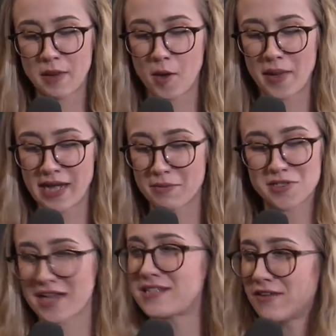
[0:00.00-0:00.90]
about my
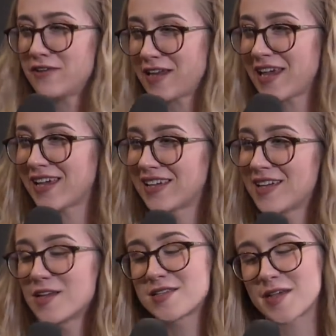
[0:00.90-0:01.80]
neighbor's activity.
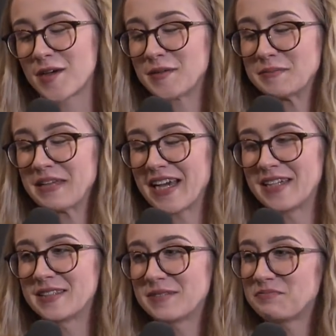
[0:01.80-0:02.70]
So yeah.
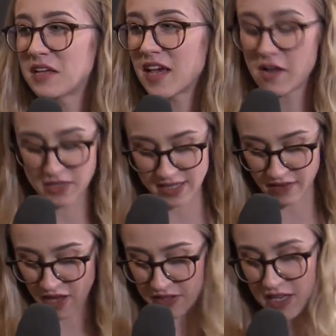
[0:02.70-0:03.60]
Yeah. Obviously, so
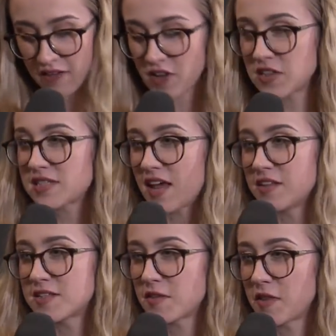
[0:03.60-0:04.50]
I've cool. got the I've got the
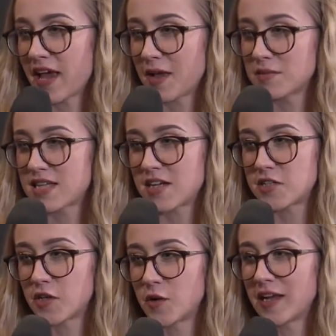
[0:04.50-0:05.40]
Silence of the Lambs
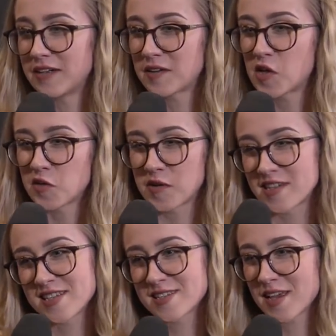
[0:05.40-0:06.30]
tattoo, and
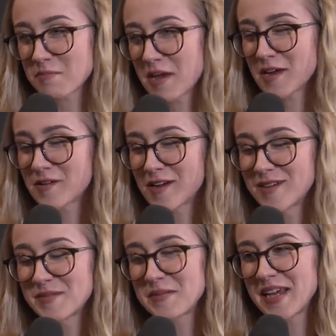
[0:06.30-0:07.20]
Clarice is like my
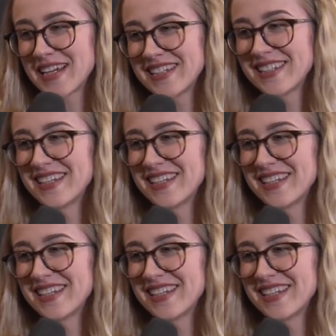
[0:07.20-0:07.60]
hero. But.